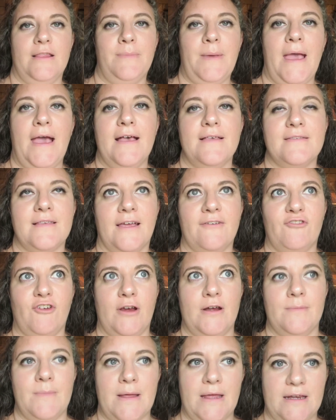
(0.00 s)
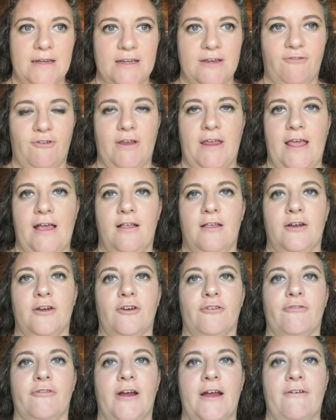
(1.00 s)
In the past, I've tried to make a different
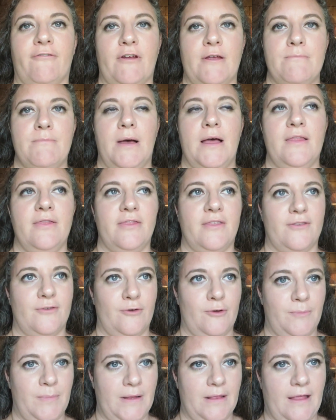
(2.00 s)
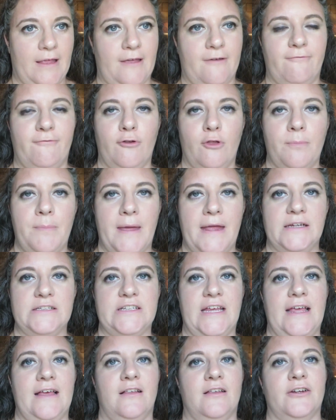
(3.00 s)
calendar for every month, so it'd be like a full
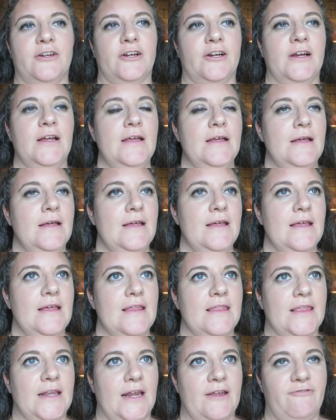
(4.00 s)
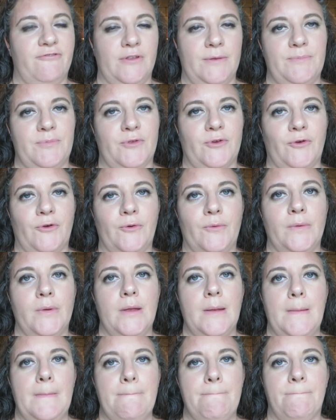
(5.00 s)
page calendar that I flip through,
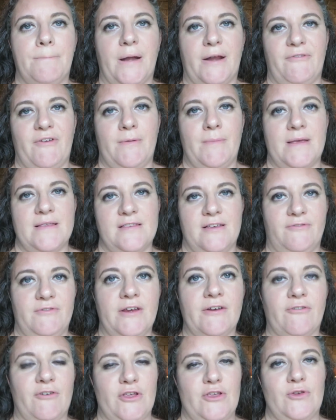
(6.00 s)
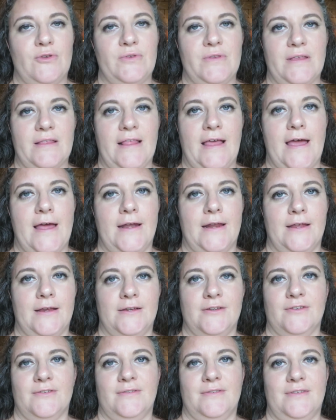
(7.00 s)
but I found myself never using that.
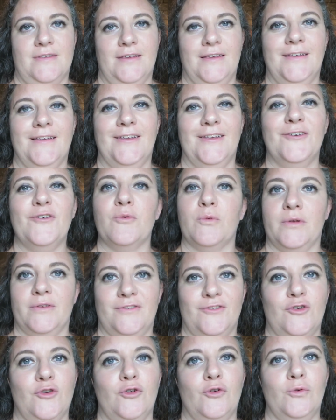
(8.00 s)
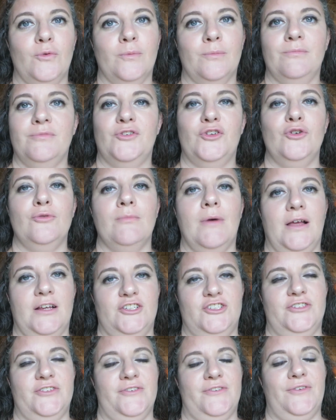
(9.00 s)
It just was too too
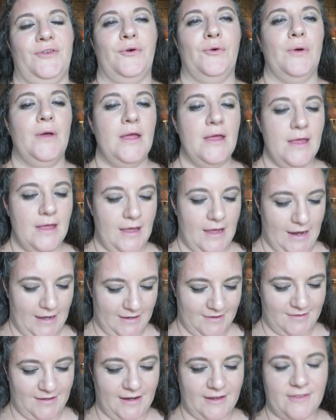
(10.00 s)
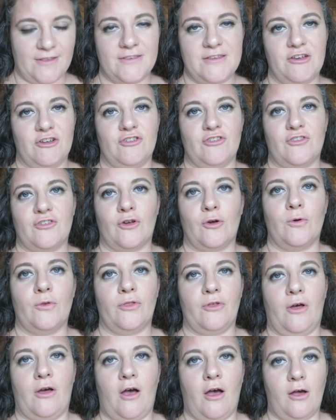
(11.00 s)
much. So I decided this year just to go
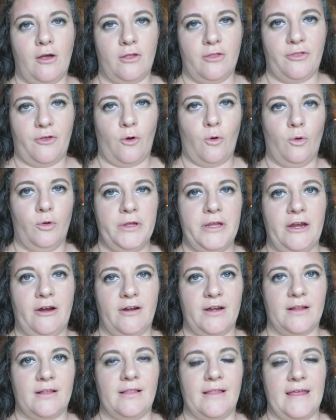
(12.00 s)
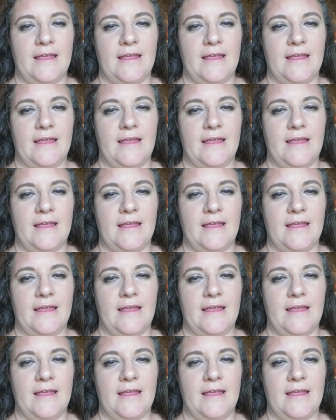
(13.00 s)
with the, all the whole year at a